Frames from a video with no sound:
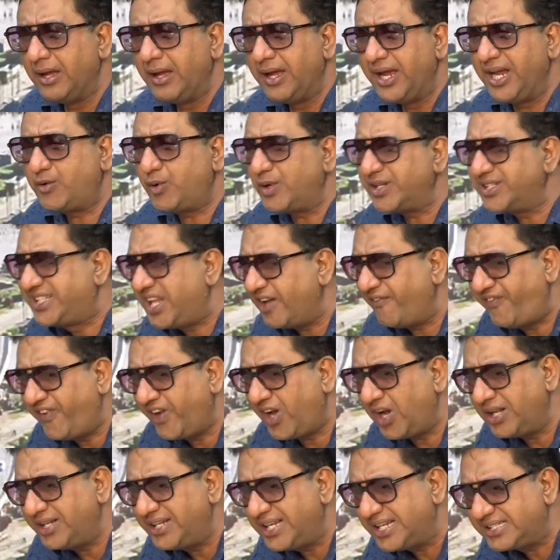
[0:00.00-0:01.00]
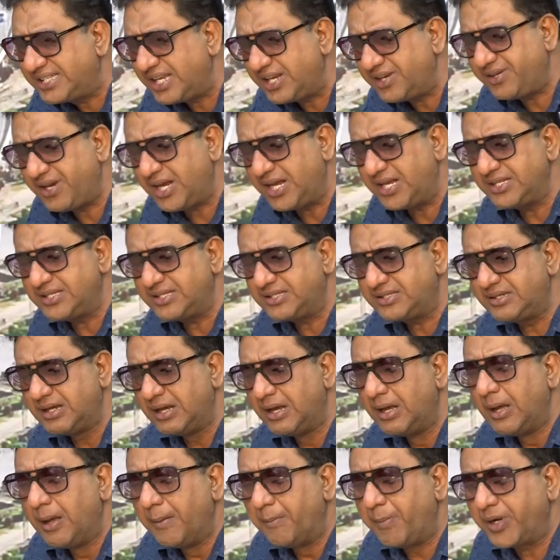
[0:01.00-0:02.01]
It was difficult decisions,
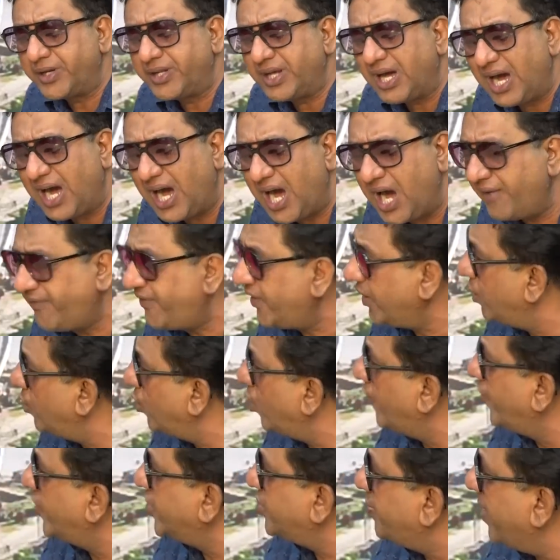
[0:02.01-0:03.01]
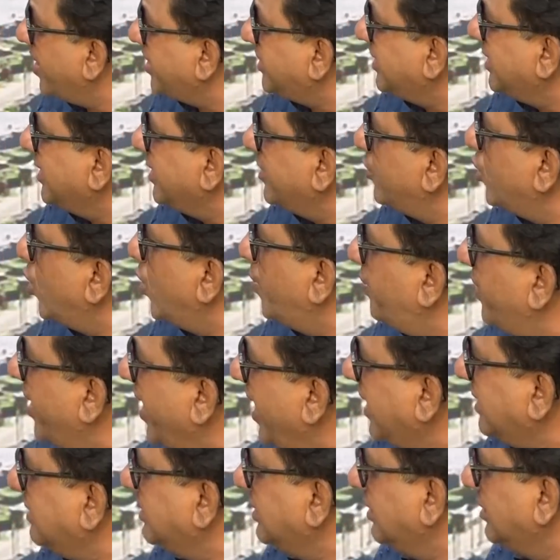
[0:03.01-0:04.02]
but half a loaf was better than no
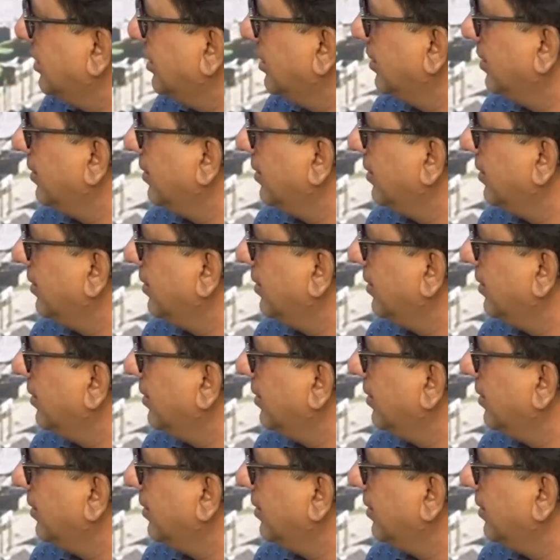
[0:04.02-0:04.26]
bread.